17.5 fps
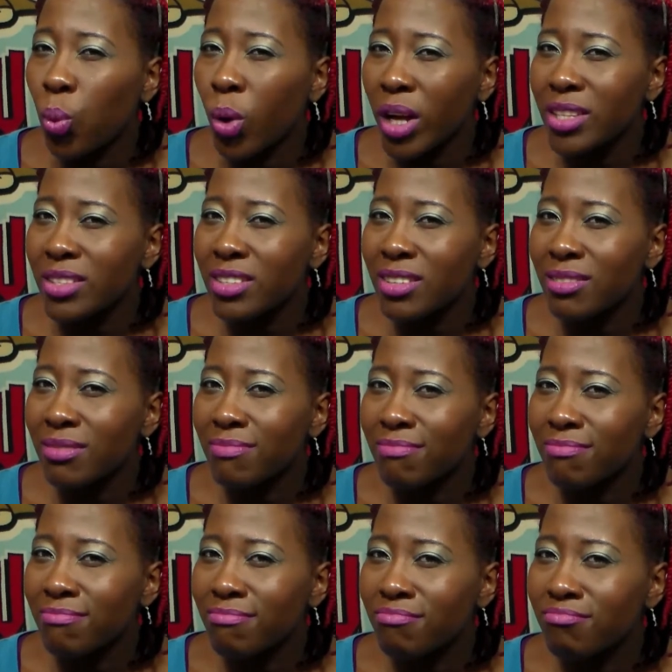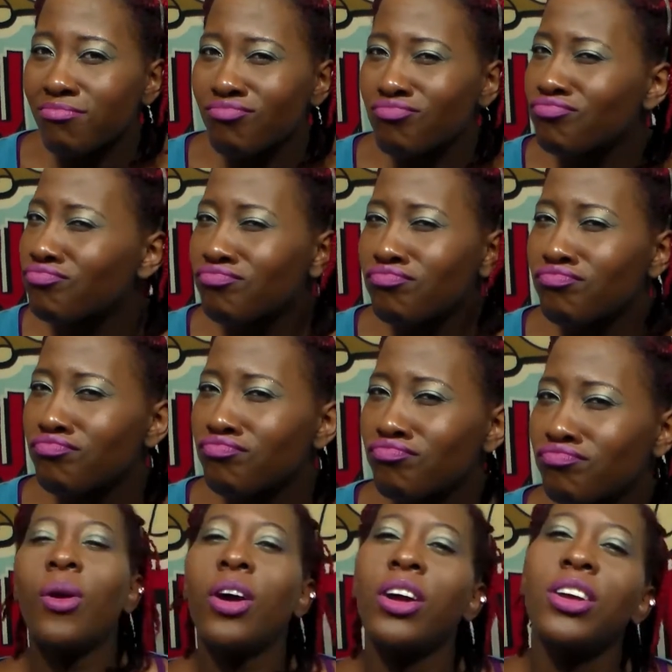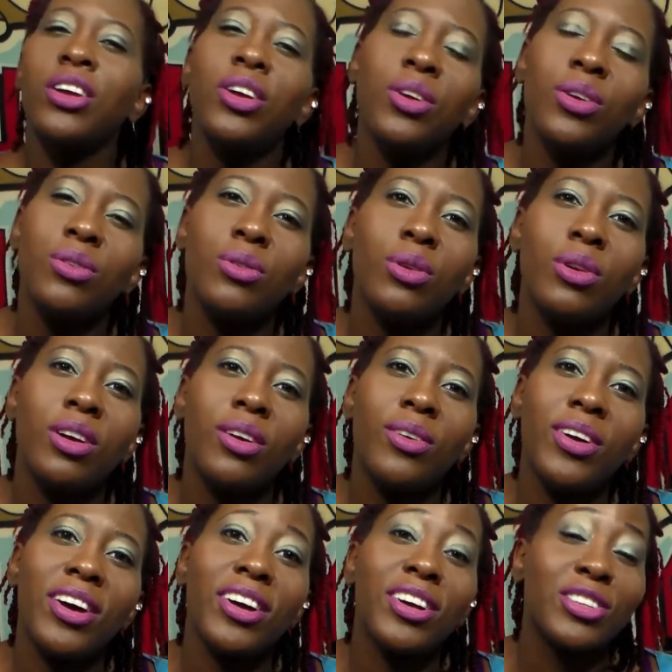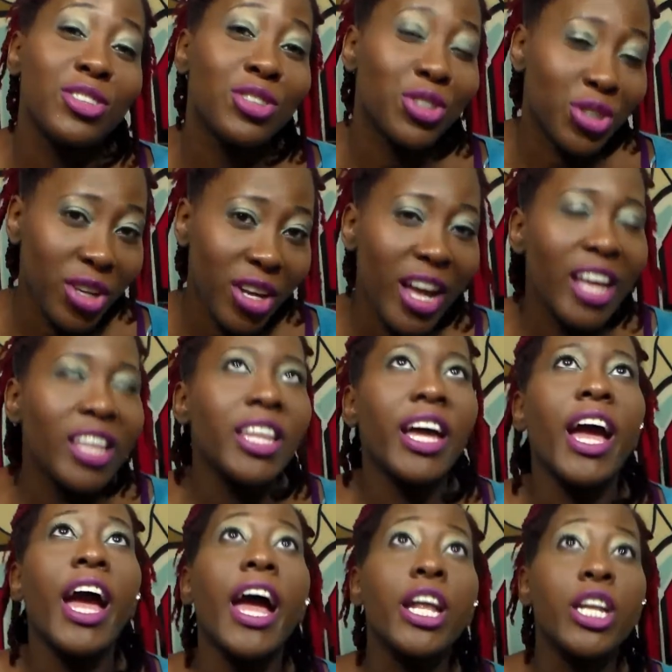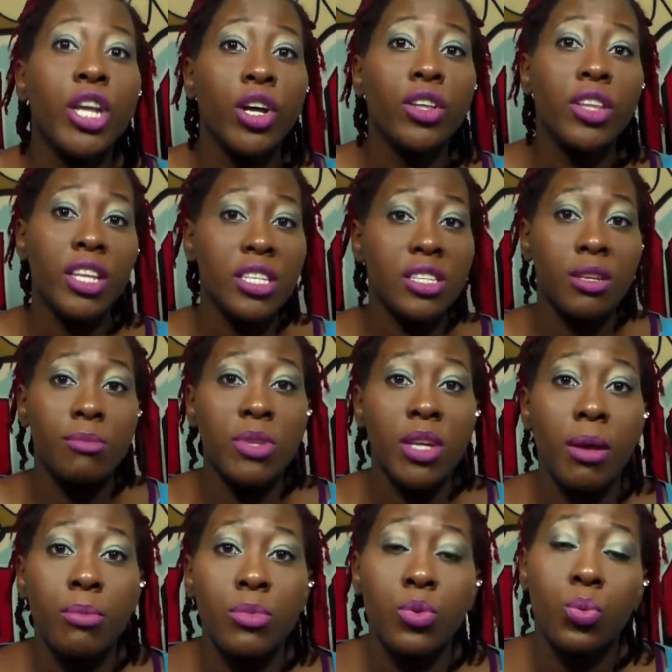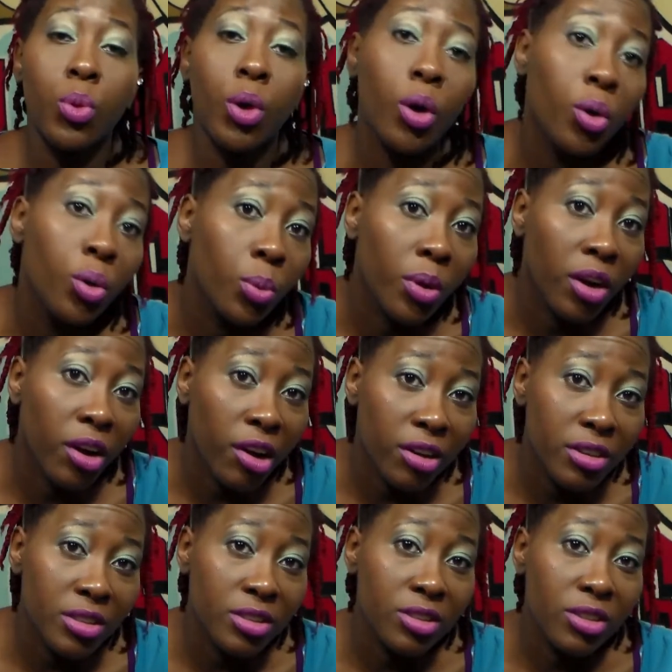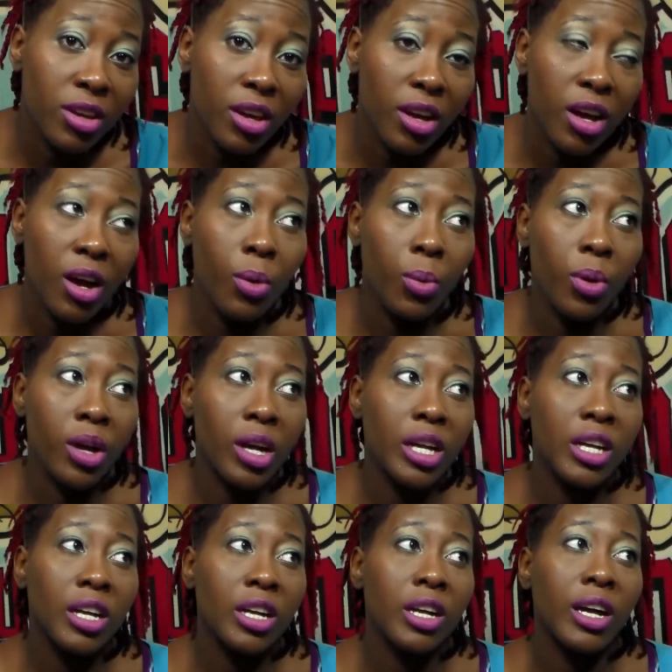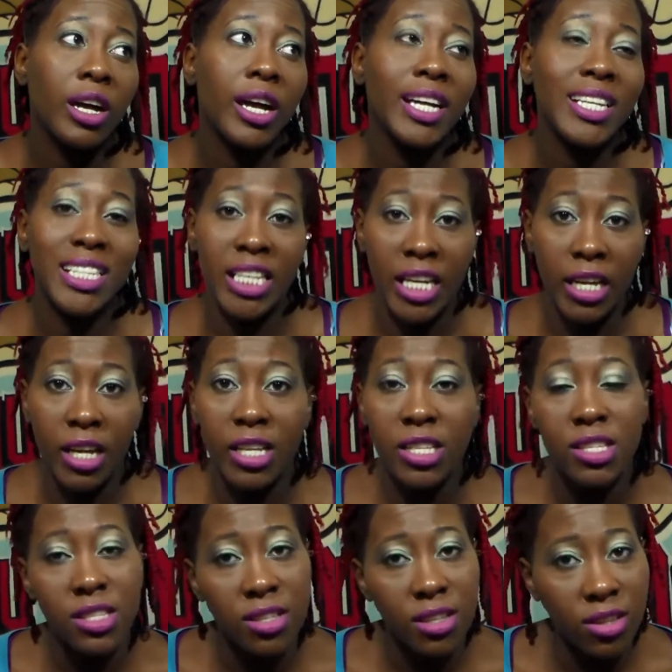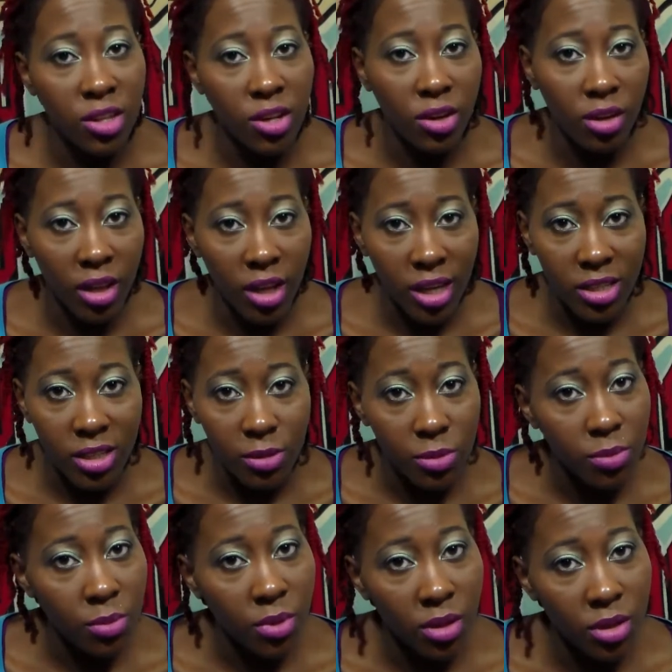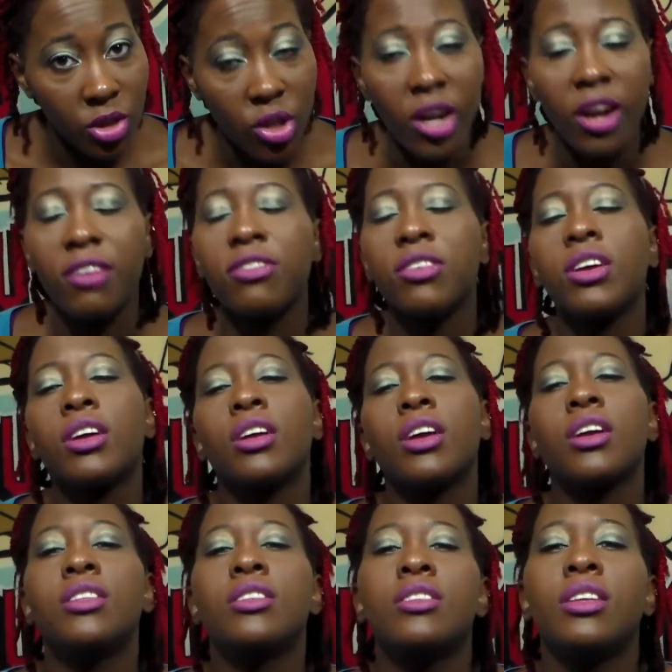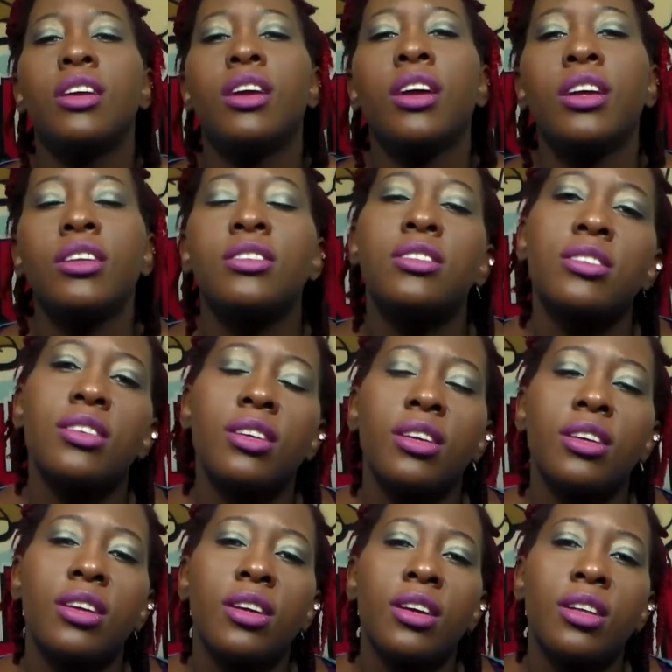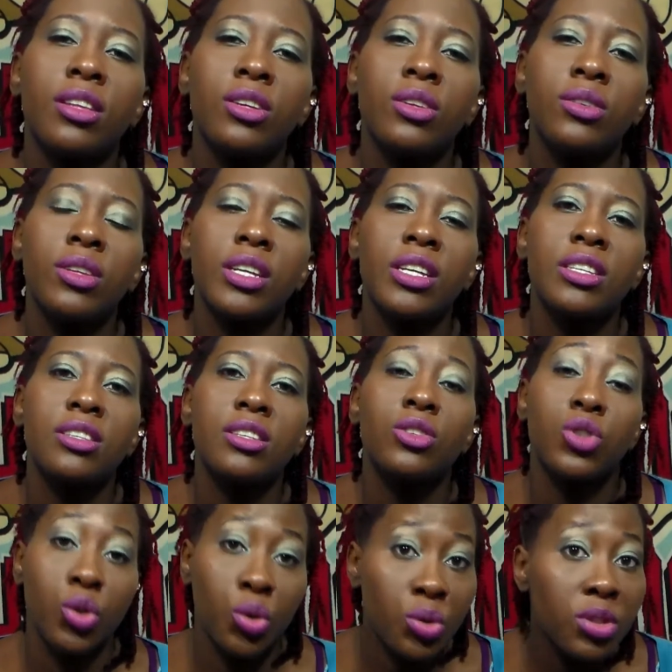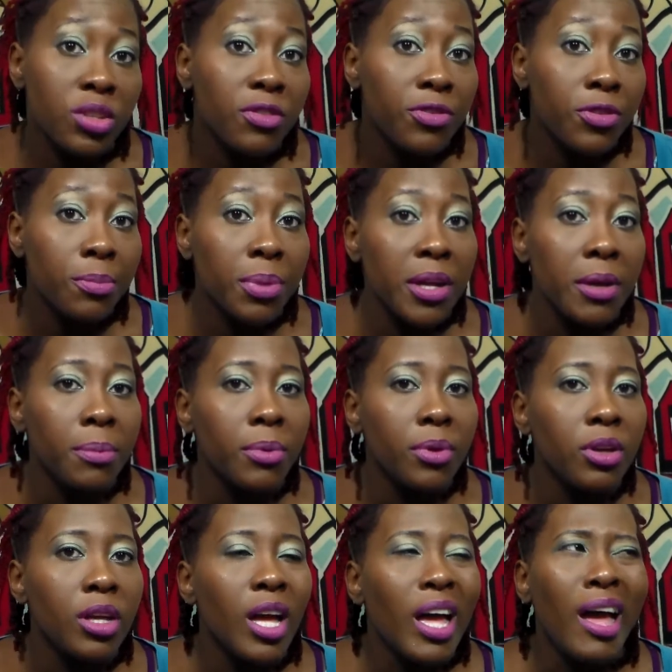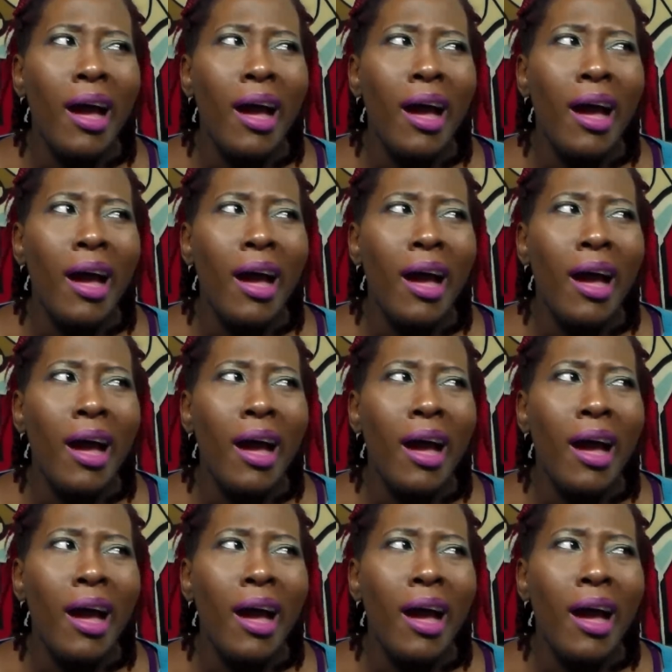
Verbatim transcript: What? How are you a construction? Like, I know that sometimes road workers work at night because there's less traffic and it's a little less intrusive for people.